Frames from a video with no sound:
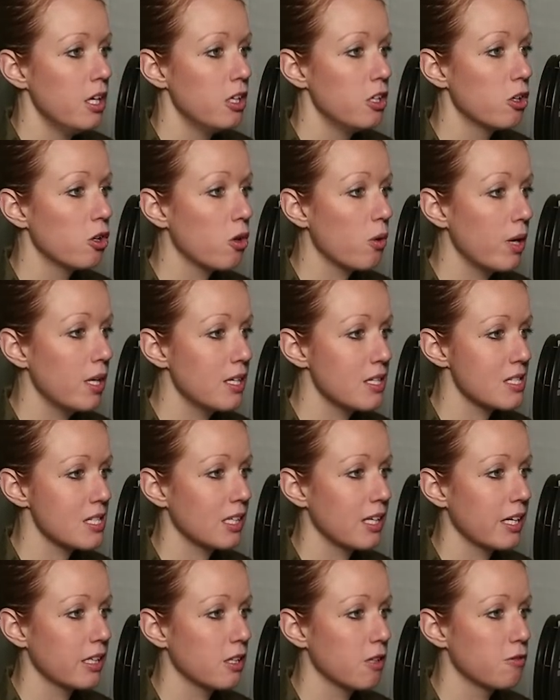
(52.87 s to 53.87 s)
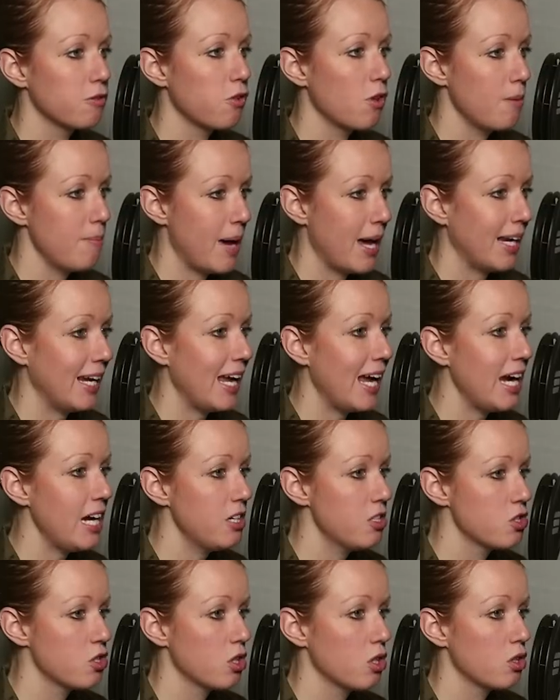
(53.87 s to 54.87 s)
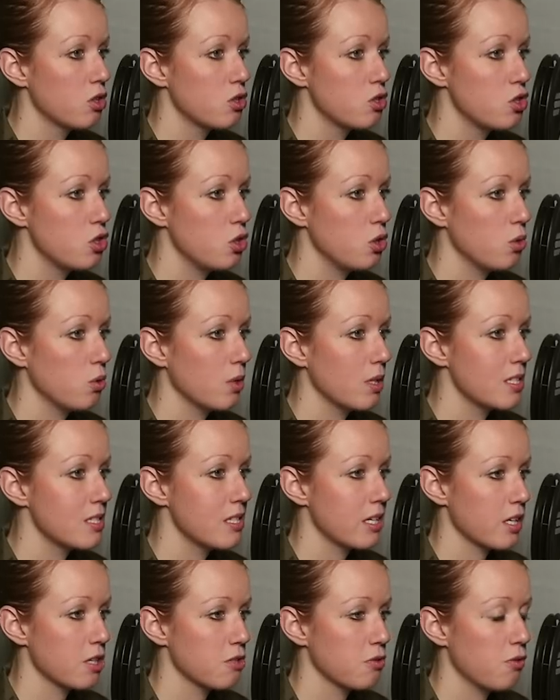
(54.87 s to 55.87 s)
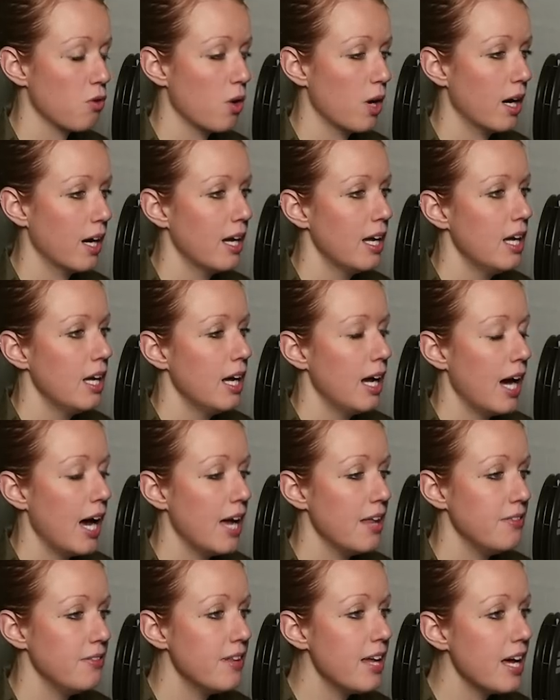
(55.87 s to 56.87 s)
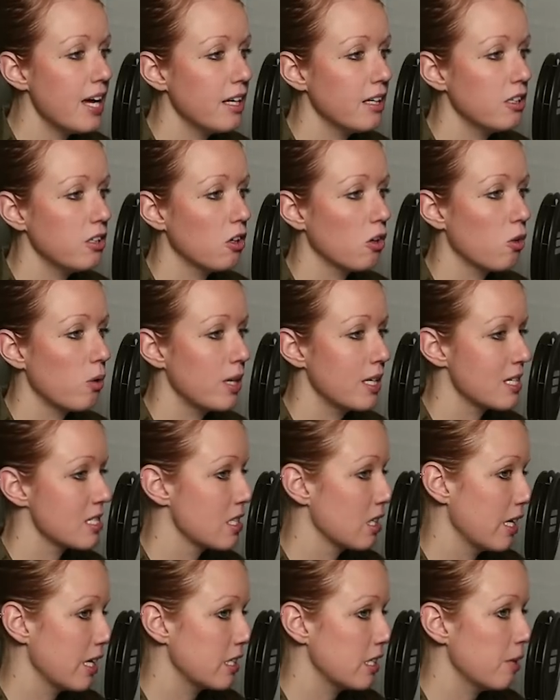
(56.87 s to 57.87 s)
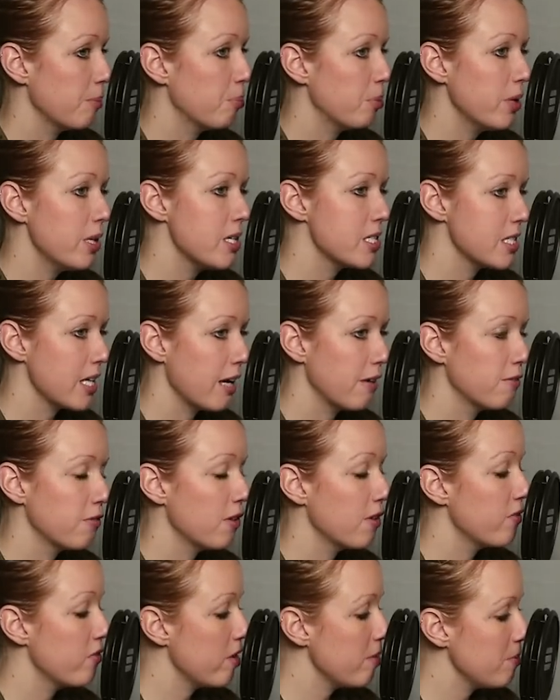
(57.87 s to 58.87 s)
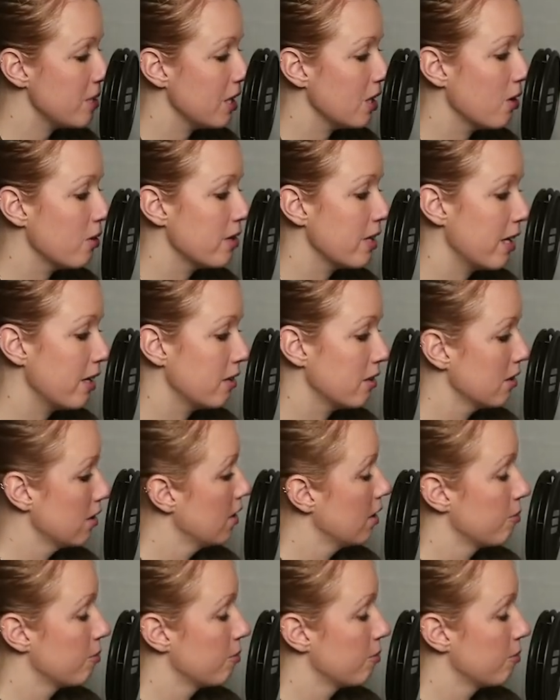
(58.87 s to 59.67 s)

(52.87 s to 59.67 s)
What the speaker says: You're going to select the format H.264, and then you're going to select a preset for Vimeo that